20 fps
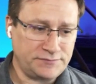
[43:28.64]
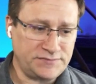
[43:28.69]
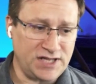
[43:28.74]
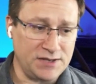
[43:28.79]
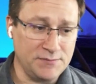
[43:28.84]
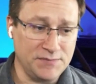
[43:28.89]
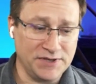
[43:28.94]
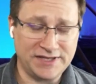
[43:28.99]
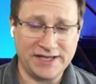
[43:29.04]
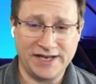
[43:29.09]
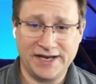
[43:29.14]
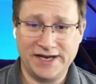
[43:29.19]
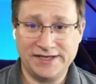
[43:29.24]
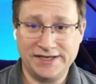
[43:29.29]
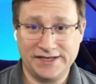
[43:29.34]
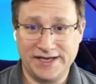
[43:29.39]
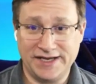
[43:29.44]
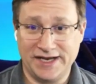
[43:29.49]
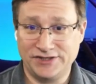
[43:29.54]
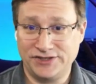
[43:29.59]
but then I
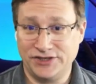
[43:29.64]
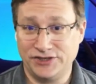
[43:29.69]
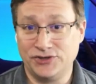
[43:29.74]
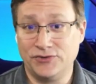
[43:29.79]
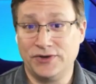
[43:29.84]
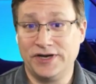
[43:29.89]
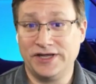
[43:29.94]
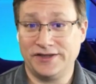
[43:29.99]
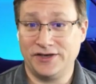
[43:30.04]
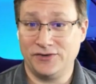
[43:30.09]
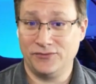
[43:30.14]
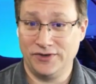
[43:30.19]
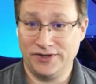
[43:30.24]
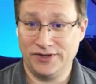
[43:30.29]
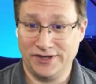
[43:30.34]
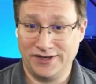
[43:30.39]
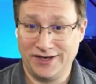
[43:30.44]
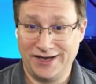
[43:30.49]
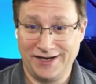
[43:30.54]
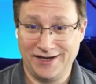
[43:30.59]
didn't actually do anything with
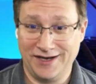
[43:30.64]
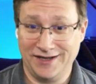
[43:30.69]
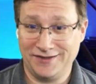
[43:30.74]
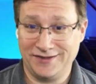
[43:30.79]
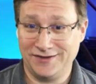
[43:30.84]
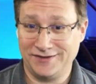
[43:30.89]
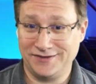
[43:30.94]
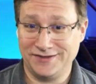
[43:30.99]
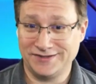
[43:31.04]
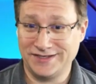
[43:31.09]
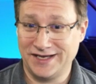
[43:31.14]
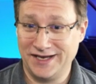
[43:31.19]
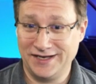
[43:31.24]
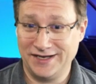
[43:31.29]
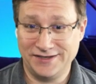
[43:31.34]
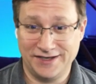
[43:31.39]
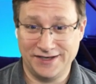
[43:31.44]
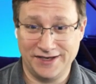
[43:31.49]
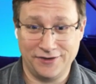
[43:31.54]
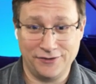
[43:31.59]
it. I got the design
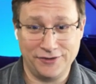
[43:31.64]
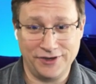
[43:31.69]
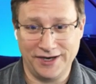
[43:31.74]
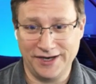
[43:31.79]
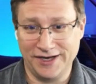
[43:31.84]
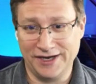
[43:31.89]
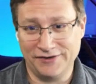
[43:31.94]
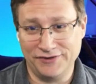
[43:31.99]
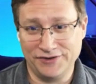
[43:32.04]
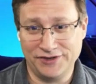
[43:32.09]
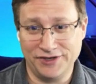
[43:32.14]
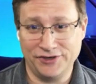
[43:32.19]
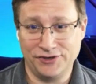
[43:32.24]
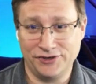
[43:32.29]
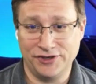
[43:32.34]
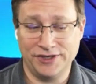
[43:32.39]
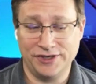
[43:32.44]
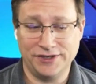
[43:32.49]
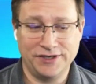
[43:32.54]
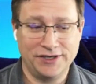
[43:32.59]
down and I got everything
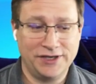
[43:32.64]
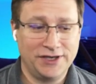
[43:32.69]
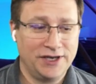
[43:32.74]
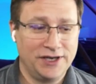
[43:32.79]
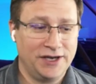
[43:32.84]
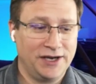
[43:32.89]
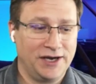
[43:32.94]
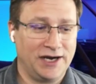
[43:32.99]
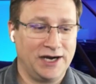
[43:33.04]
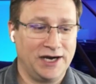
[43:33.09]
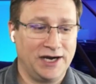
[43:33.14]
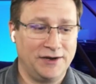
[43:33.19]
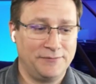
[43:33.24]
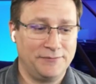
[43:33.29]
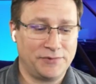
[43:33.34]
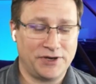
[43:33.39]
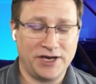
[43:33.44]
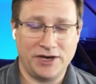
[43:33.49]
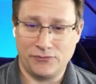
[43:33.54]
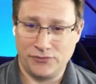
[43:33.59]
good. Uh,
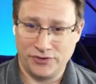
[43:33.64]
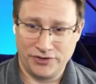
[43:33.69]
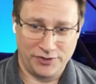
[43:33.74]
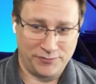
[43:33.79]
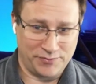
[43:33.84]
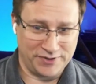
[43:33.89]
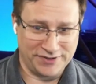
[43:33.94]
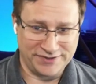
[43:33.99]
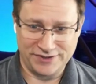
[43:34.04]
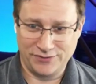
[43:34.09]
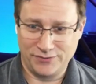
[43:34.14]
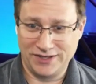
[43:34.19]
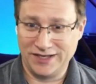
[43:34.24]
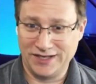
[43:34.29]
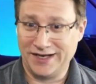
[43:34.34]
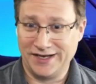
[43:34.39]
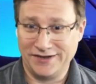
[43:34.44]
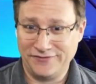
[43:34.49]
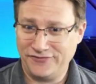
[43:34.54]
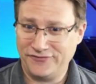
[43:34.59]
got really busy with
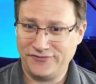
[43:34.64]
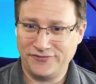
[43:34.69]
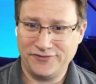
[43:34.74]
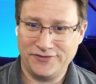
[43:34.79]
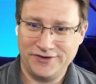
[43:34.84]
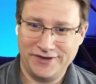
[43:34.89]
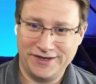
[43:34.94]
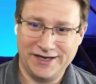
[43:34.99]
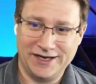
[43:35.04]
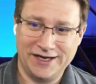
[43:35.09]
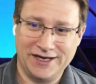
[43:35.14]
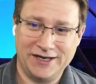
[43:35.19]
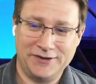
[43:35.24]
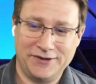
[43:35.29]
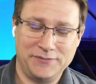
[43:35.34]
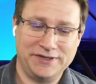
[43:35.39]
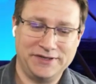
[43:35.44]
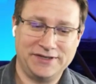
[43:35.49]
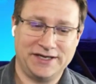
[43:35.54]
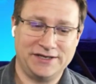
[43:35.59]
life,
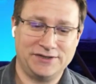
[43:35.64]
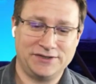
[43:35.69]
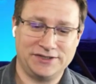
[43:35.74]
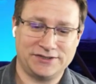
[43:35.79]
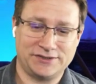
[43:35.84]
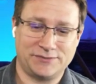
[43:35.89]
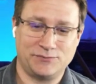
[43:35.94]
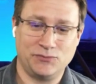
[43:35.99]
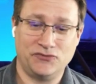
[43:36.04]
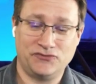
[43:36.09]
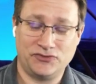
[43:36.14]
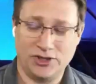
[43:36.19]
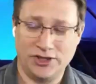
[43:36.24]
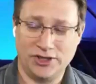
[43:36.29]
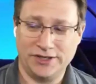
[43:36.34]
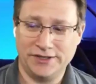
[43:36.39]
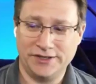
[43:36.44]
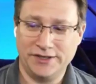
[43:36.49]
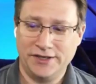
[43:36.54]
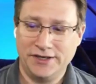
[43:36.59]
um, and then just moved
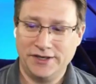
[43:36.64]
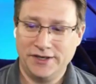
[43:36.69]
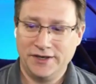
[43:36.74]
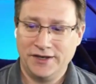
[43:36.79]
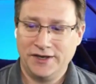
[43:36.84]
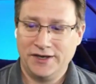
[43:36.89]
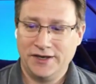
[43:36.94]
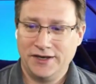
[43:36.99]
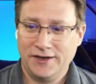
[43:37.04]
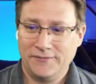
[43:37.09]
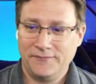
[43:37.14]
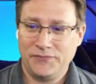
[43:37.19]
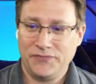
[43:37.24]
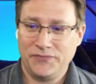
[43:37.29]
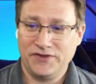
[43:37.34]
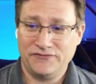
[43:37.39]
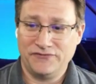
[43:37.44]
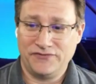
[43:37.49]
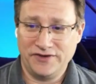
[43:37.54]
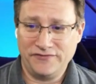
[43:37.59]
on.
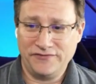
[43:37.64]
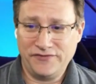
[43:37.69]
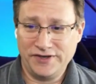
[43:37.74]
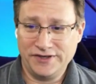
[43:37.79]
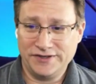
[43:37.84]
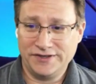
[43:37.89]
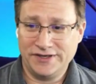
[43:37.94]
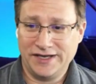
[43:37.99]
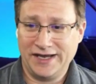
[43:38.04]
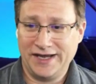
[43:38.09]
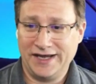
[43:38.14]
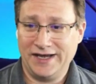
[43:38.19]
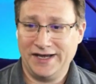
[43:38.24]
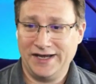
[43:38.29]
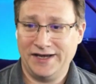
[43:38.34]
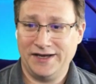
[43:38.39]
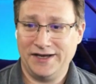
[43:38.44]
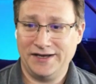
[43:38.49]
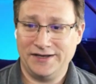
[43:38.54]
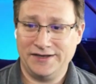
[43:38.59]
Vivian
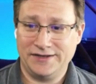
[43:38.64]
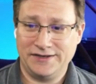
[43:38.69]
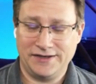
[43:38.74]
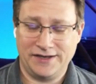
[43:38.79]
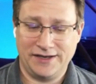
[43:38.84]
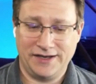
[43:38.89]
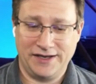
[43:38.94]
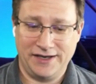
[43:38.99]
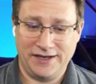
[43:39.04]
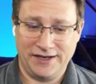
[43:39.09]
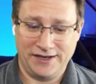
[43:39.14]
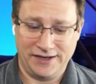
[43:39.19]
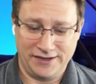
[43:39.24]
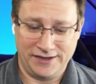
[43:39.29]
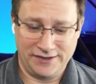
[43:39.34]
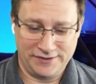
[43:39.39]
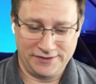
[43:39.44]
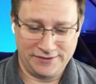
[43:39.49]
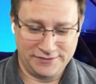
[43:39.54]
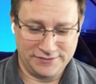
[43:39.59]
had
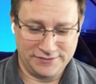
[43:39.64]
a